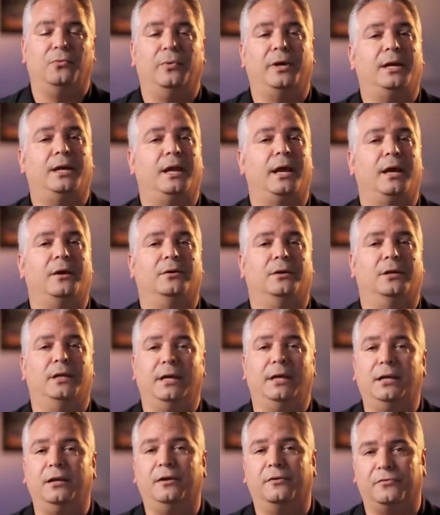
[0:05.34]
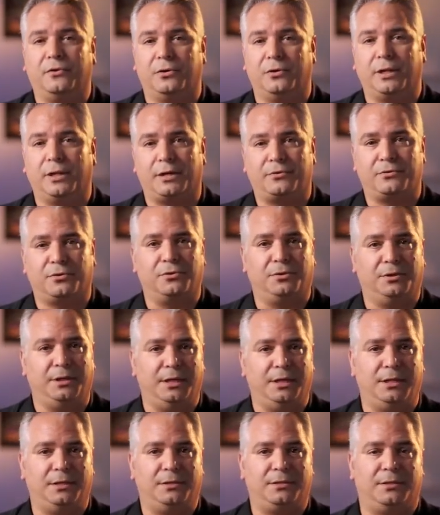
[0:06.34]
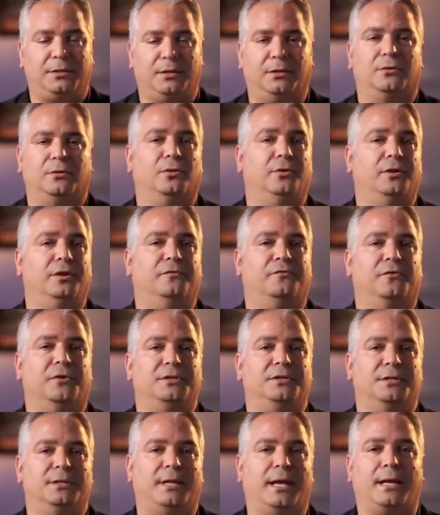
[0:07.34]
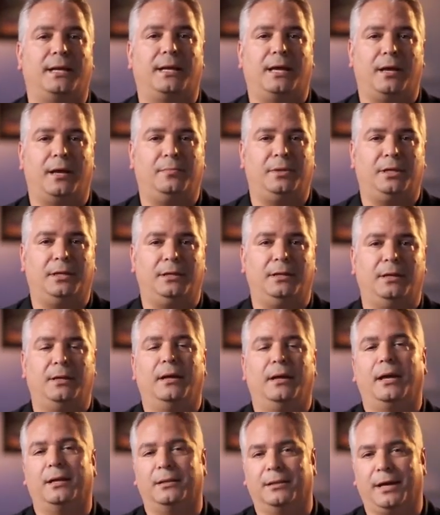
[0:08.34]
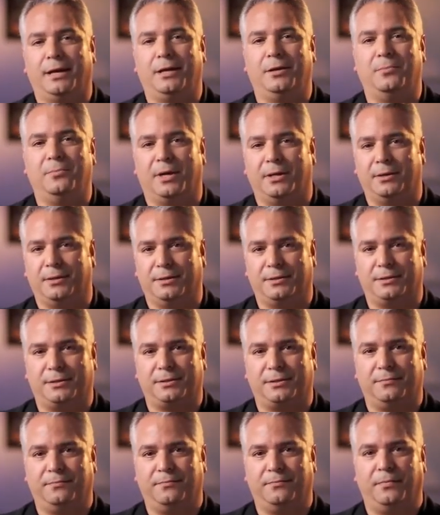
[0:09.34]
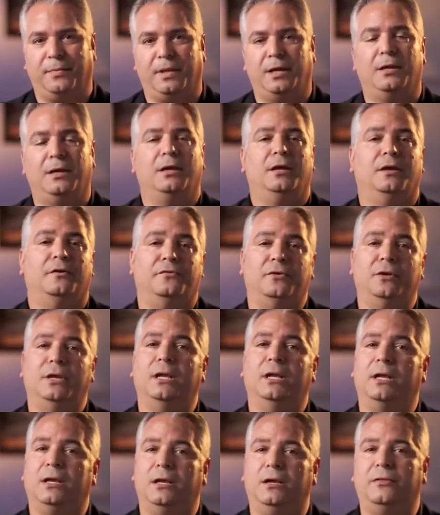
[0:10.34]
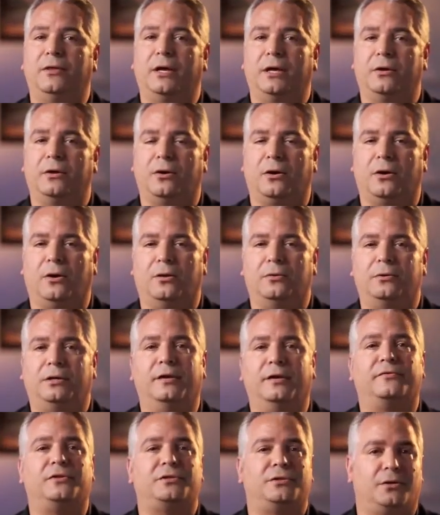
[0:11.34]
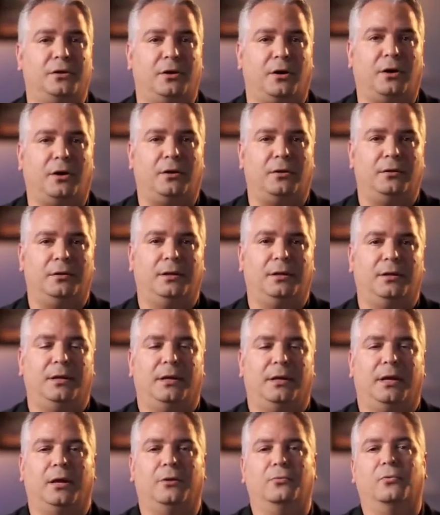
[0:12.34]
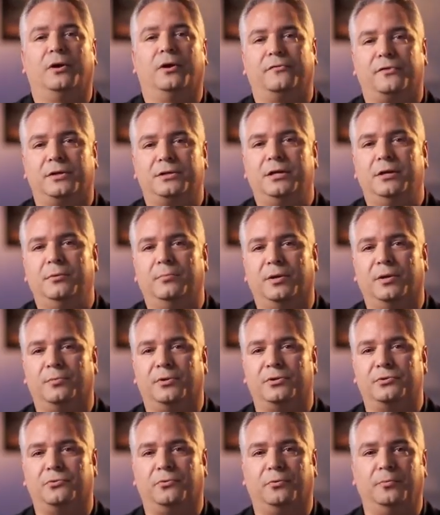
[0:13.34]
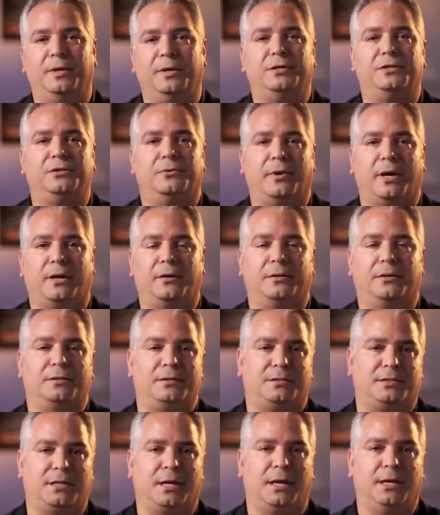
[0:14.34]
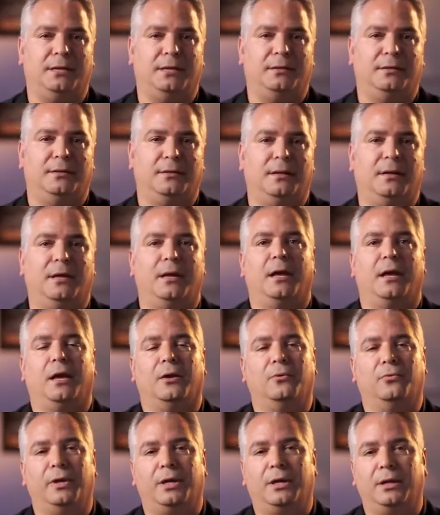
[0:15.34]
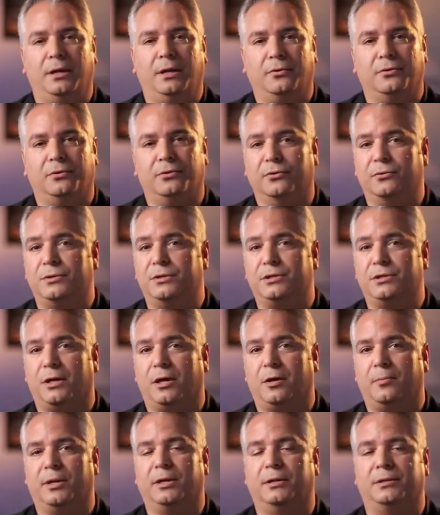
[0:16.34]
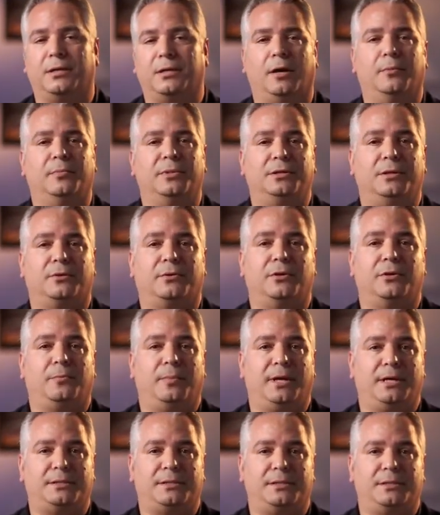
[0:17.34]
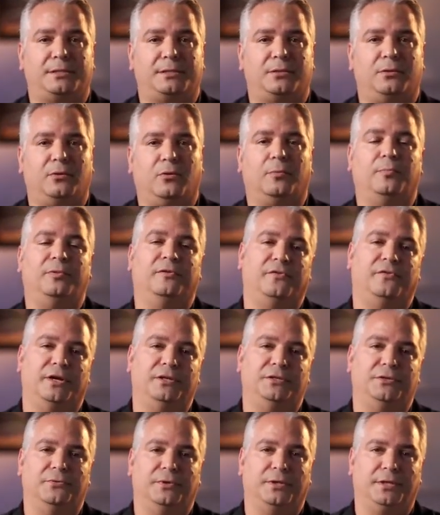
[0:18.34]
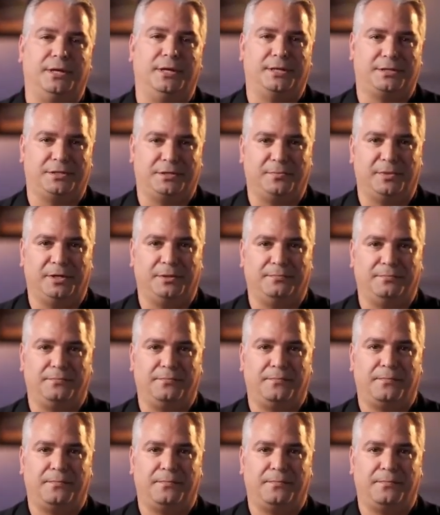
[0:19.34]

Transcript: We can handle any of your electrical needs, including voice and data cabling and lighting maintenance. If you need anything at all, give us a call and one of our team members will meet you out at the site and we can either do the job on a time material basis or provide you with an estimate.